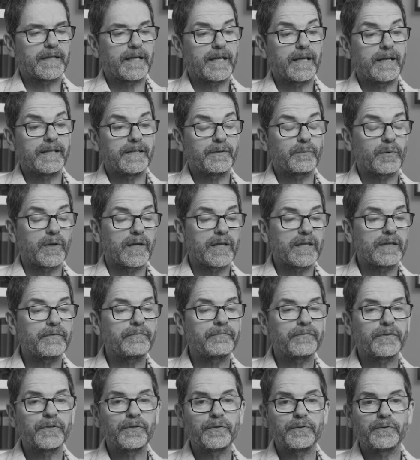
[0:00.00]
Anyway,
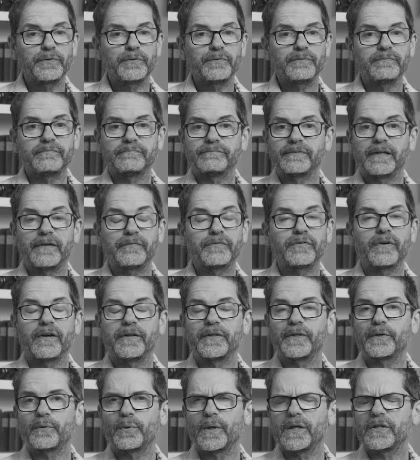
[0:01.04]
if you have got
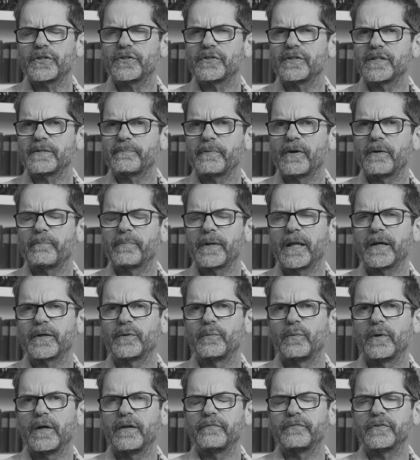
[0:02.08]
any questions about black and
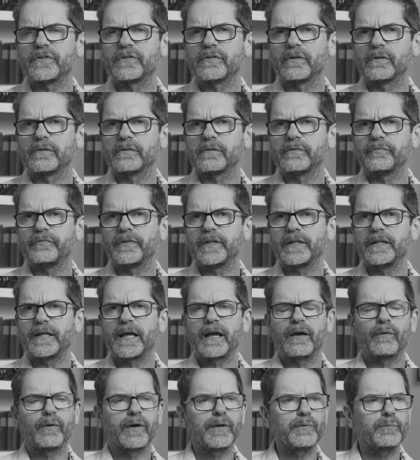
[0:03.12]
white photography,
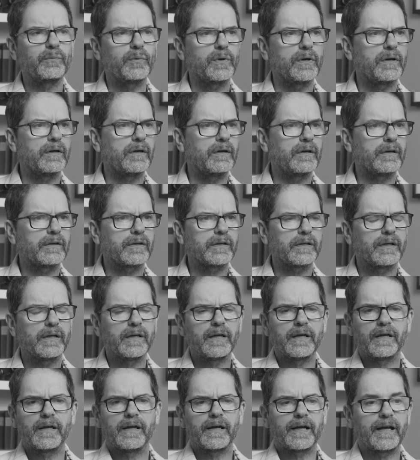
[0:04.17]
how I work,
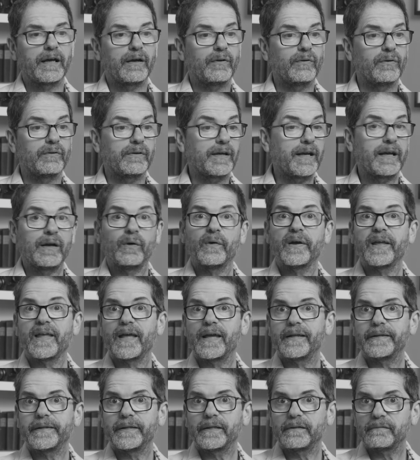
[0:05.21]
how I
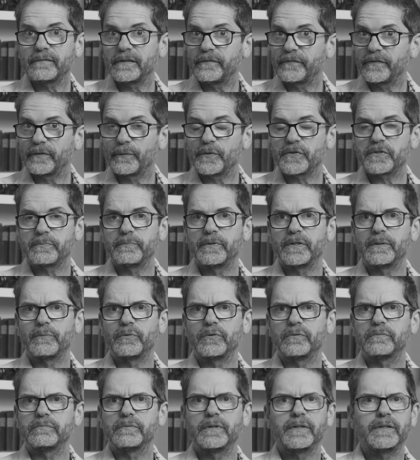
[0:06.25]
edit, even though it's
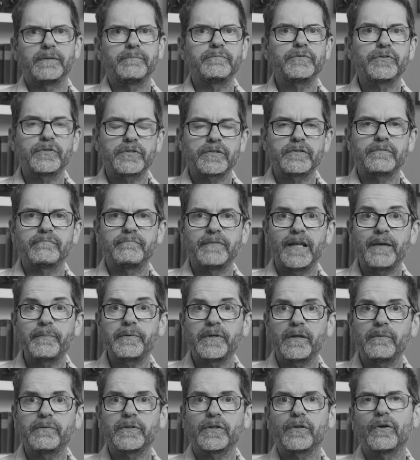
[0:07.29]
minimal, just let me
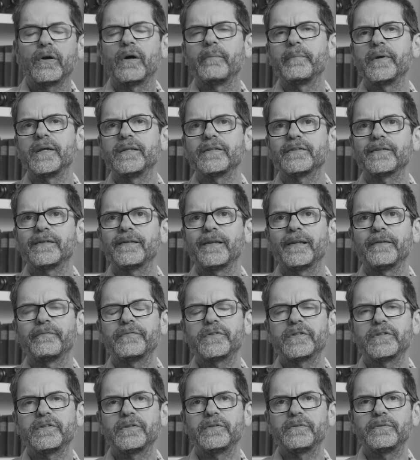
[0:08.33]
know in the comments. I'd love
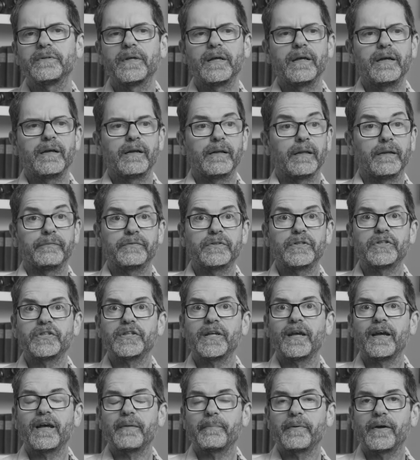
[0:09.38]
to
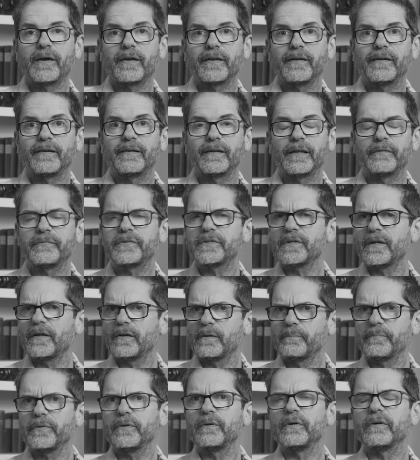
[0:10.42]
chat about it and love to
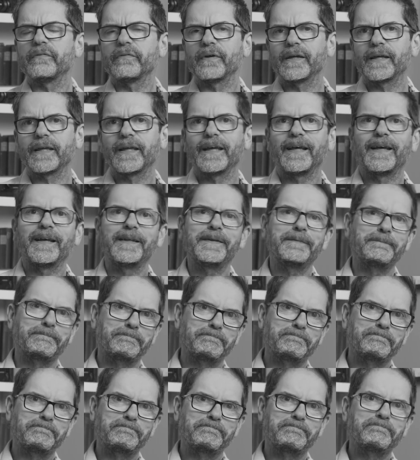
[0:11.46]
help you if I
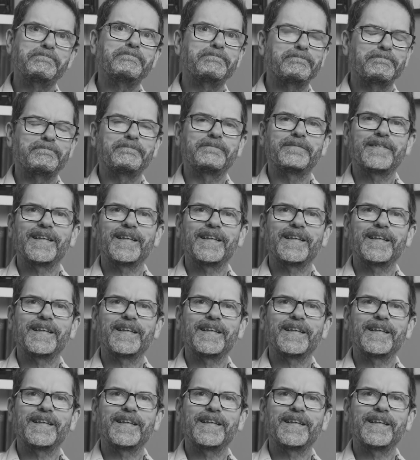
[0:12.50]
can.